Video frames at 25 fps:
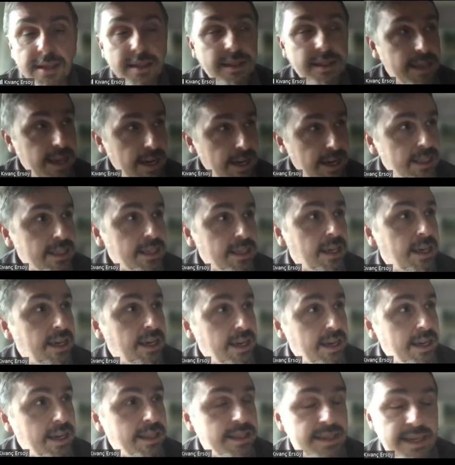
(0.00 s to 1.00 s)
There is
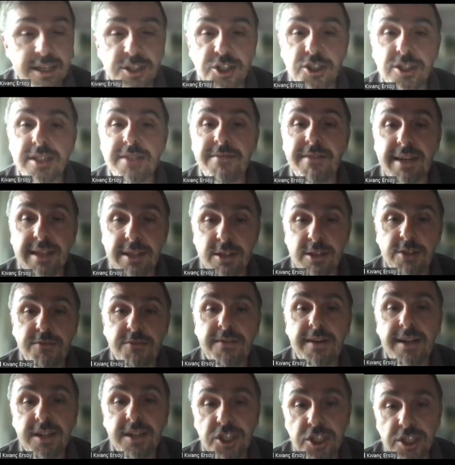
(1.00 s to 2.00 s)
a integer valued
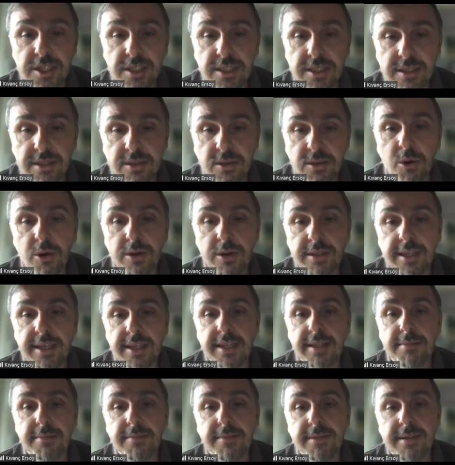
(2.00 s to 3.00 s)
function
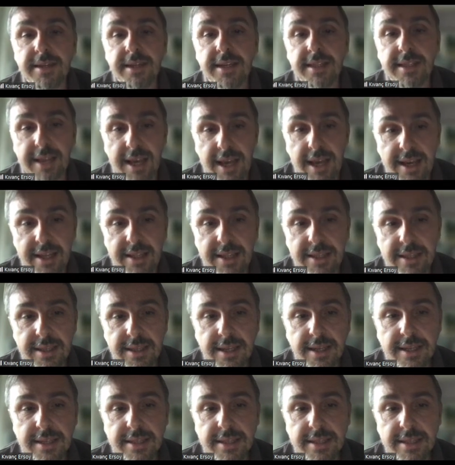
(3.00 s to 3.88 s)
only in n,